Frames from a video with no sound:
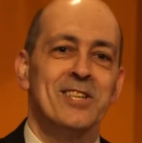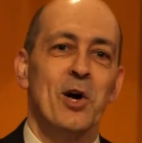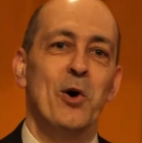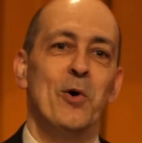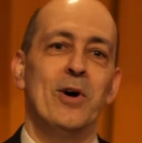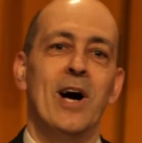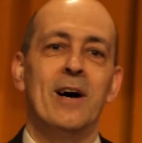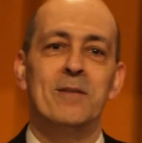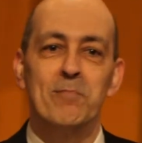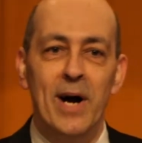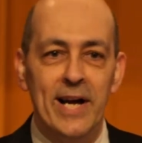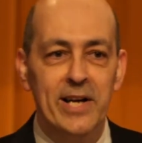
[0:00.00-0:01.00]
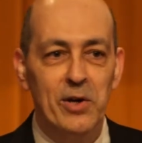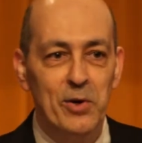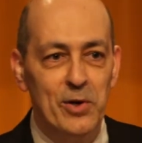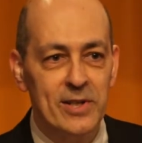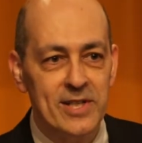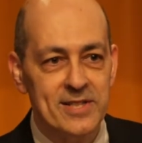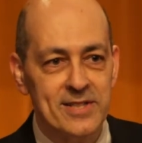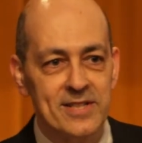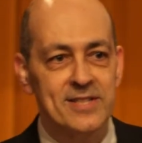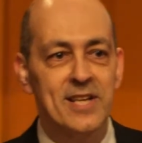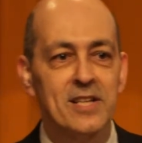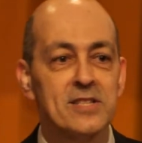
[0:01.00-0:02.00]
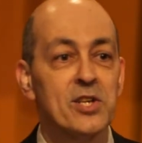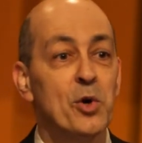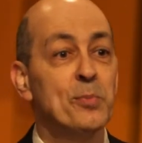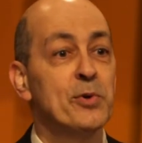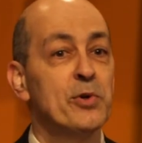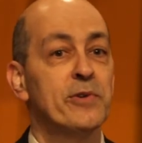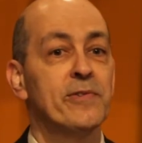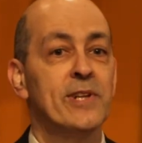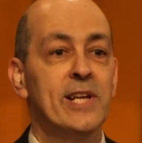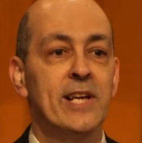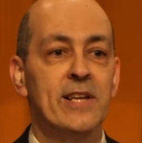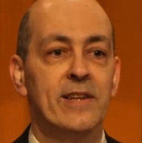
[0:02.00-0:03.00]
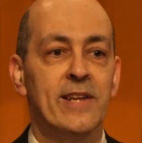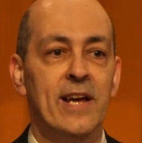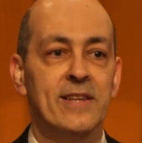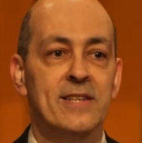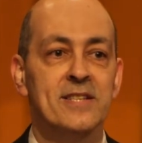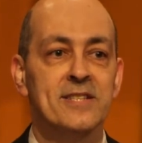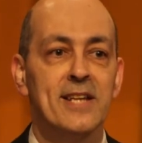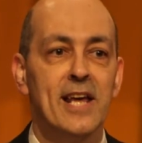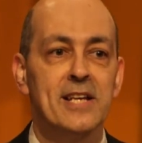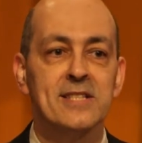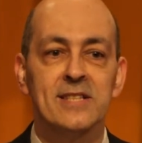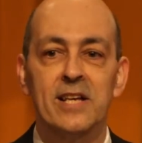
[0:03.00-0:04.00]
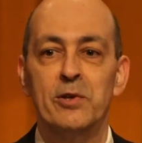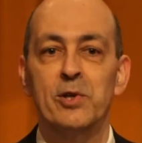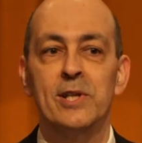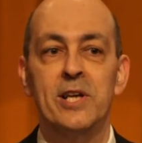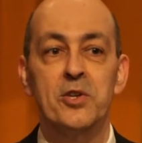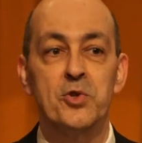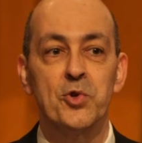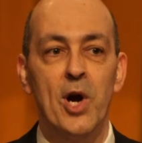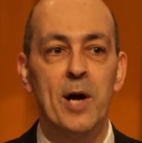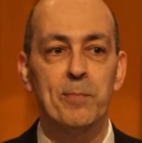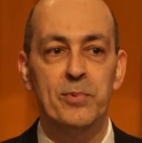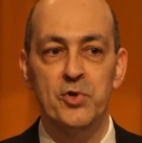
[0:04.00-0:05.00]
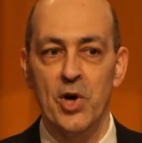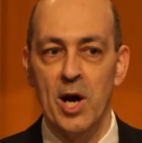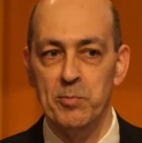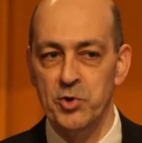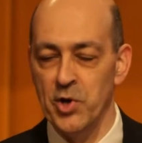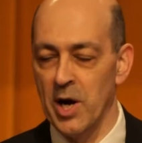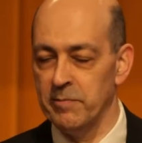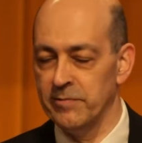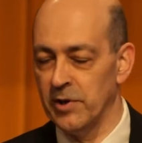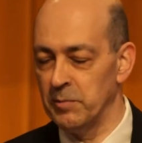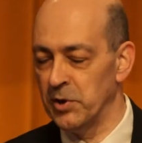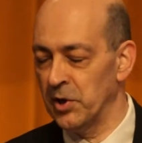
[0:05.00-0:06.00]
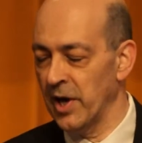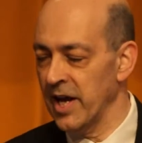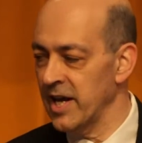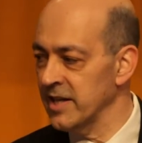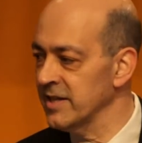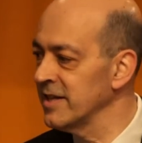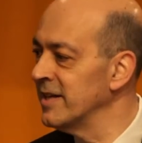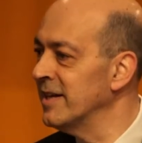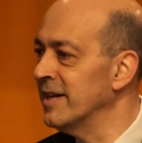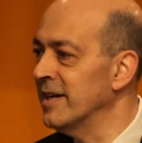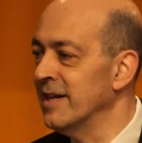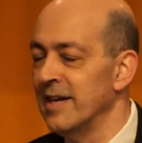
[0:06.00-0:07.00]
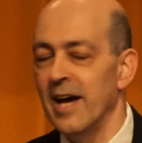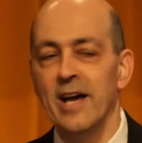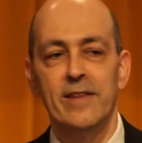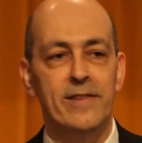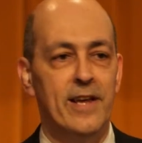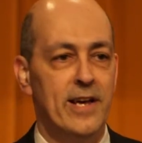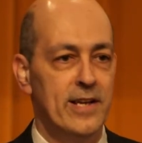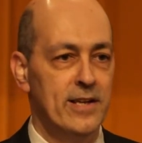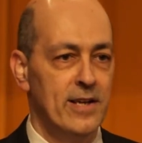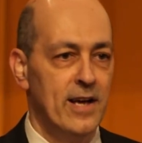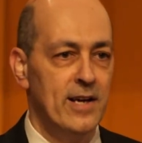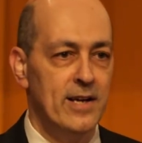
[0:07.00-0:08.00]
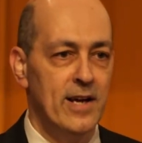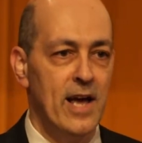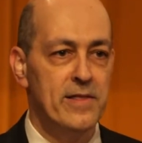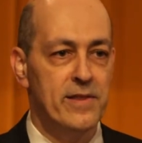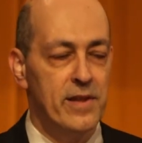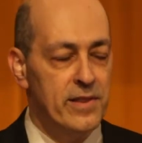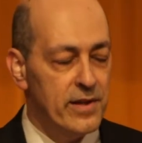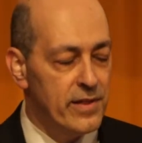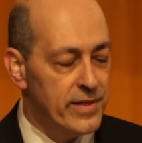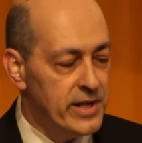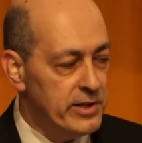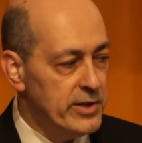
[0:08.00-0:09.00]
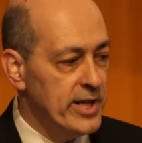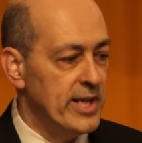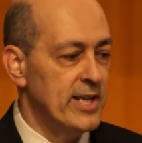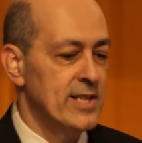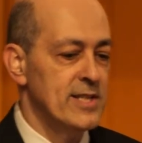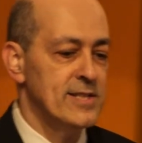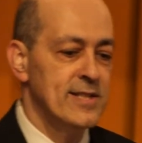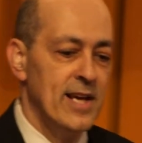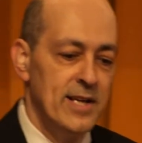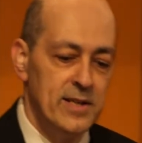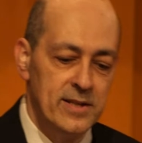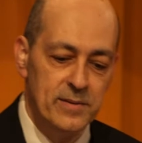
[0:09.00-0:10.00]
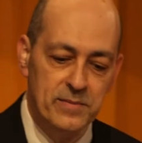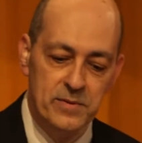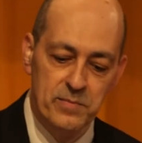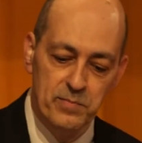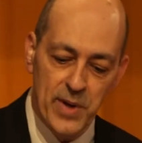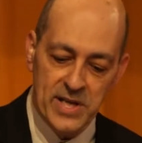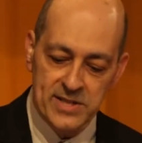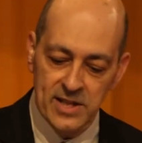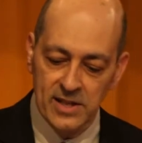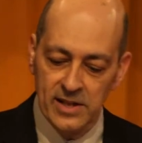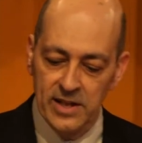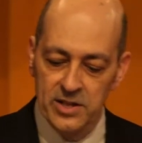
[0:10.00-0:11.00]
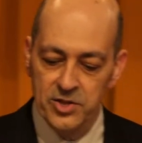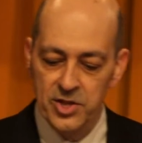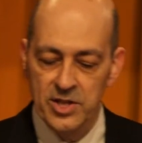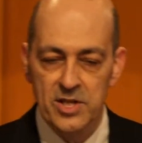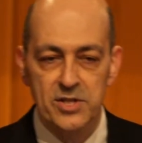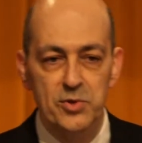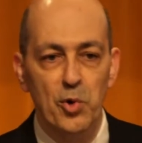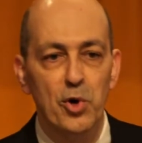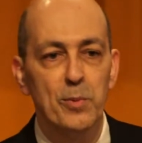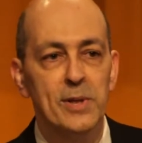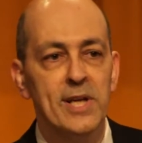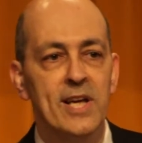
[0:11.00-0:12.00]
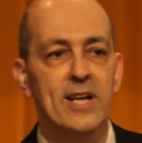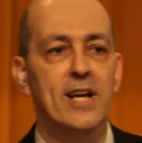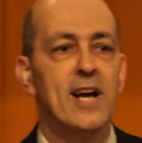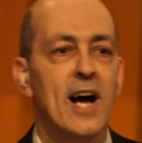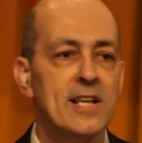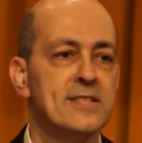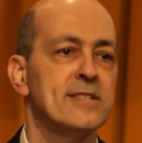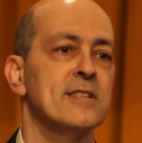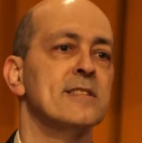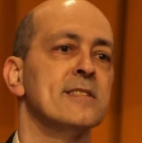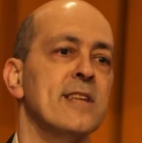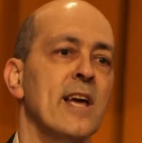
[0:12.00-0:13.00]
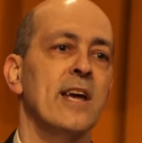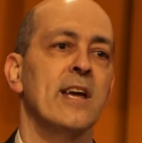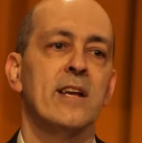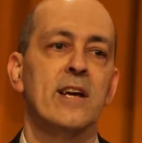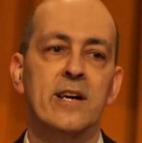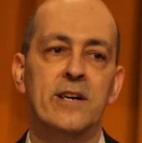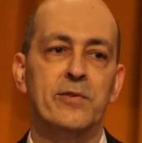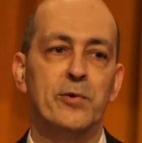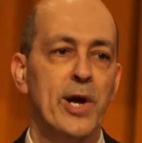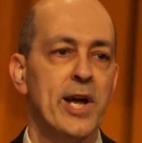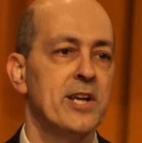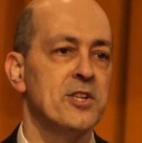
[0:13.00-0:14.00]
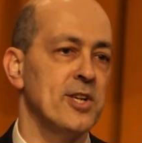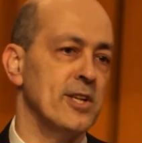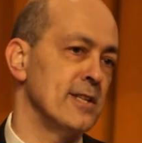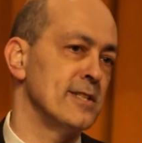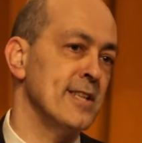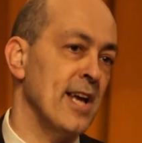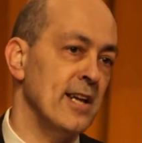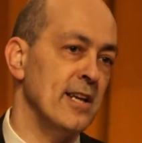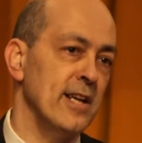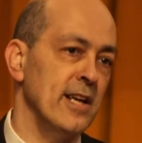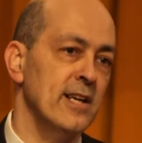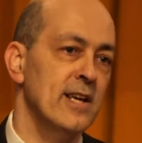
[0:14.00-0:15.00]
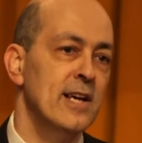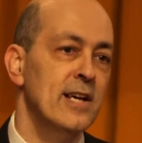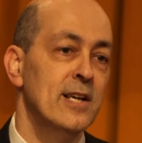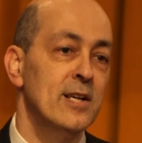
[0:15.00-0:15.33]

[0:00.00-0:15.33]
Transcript: So my goal is to sing so beautifully that the snakes literally drop from her head. And then, and the theory is that basically she is normally in a constant state of rage and insanity